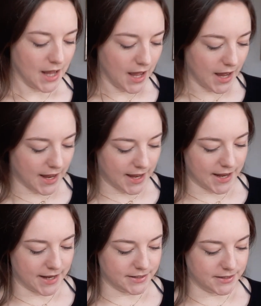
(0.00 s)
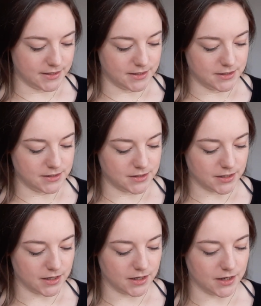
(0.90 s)
And
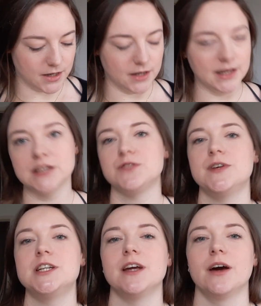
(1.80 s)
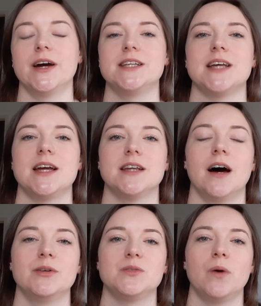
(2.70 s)
last video I said that
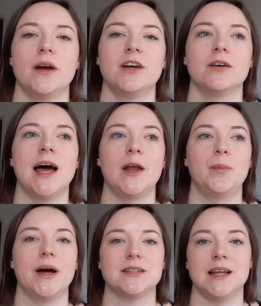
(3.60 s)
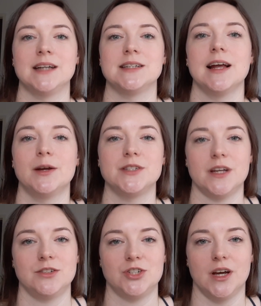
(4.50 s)
I was working on Hello Petal and Hello
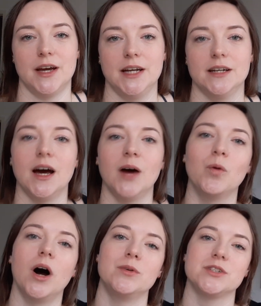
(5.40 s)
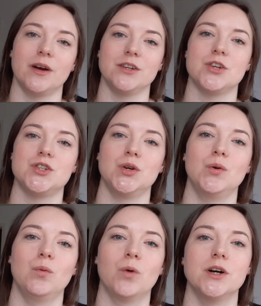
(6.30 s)
Sunshine, and what I was going to
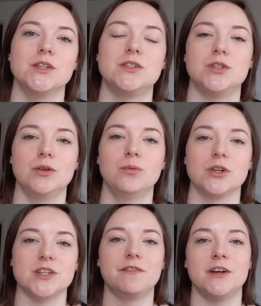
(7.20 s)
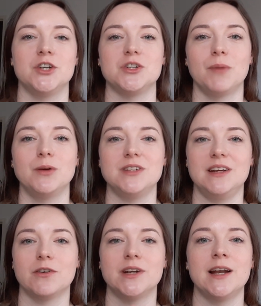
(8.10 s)
do was once I finished a
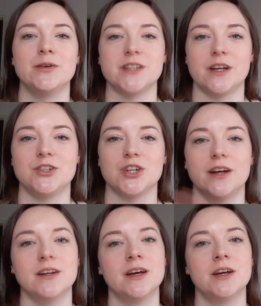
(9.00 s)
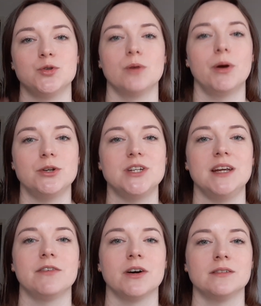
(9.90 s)
motif on Hello Sunshine, do a
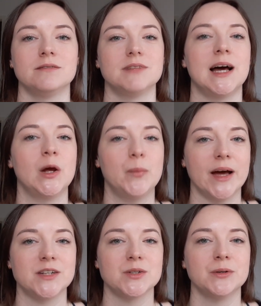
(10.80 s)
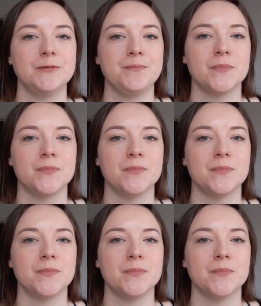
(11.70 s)
motif on Hello Petal.